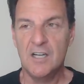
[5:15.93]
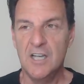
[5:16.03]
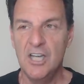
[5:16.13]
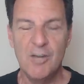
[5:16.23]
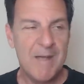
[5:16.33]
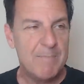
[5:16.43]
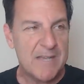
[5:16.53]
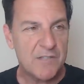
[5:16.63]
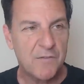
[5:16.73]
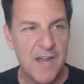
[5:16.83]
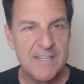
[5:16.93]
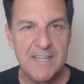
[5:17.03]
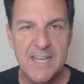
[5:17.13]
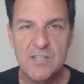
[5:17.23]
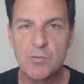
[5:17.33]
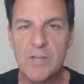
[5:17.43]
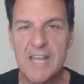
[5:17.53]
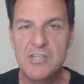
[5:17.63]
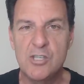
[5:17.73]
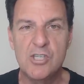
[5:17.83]
you know my best friend in his
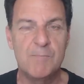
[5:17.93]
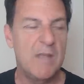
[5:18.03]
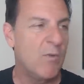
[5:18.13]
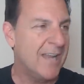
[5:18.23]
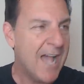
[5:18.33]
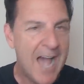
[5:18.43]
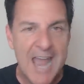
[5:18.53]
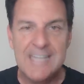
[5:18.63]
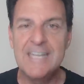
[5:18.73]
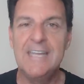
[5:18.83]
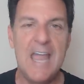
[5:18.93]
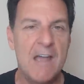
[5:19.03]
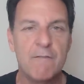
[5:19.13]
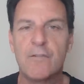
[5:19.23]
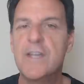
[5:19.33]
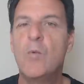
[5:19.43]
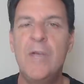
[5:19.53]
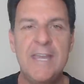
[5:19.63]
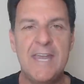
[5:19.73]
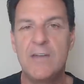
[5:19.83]
relationship they went hiking every
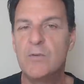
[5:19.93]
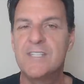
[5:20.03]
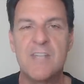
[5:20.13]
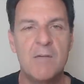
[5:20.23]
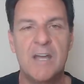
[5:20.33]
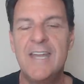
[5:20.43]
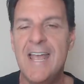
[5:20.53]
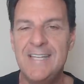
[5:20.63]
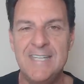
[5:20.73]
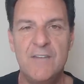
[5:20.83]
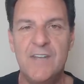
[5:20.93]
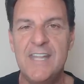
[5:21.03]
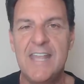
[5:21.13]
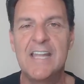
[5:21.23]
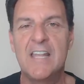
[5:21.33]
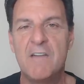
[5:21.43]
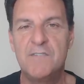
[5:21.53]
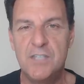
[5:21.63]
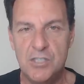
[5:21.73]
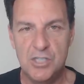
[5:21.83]
weekend it was some an activity they loved
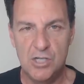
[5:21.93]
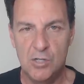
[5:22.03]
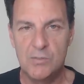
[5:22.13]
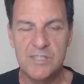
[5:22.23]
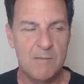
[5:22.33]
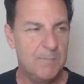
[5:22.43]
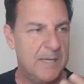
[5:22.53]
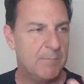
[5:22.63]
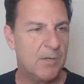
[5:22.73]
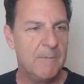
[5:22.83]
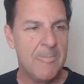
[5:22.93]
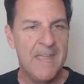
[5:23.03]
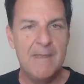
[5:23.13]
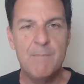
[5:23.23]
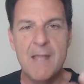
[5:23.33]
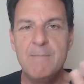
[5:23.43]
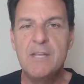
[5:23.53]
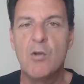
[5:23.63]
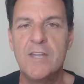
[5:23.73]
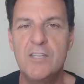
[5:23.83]
to do some people it might be
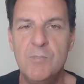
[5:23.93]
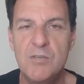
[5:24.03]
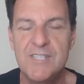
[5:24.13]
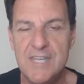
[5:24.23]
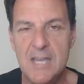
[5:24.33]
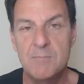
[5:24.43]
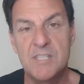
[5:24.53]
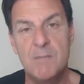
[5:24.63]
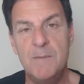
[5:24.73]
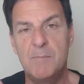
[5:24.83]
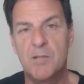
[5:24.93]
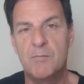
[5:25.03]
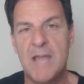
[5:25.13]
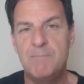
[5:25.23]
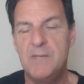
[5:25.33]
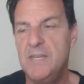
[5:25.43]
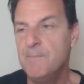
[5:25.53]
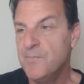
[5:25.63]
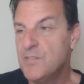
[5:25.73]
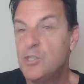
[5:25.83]
going to museums some people it might be
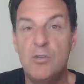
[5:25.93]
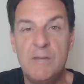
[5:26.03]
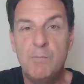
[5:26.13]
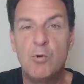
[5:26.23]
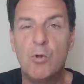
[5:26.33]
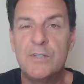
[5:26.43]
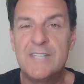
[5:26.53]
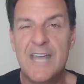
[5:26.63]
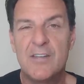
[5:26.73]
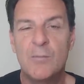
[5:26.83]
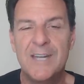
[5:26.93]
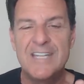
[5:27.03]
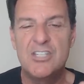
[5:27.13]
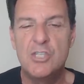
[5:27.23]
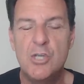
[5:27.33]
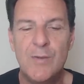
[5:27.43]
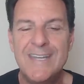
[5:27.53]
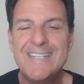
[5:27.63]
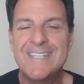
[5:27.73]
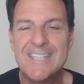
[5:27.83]
shooting pool together but it's
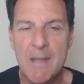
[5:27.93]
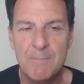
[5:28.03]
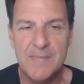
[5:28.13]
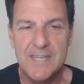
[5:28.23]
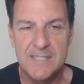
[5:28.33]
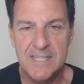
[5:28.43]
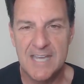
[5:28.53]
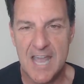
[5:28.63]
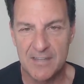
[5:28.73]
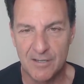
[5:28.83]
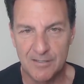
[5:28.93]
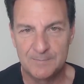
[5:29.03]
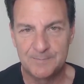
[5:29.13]
doing something together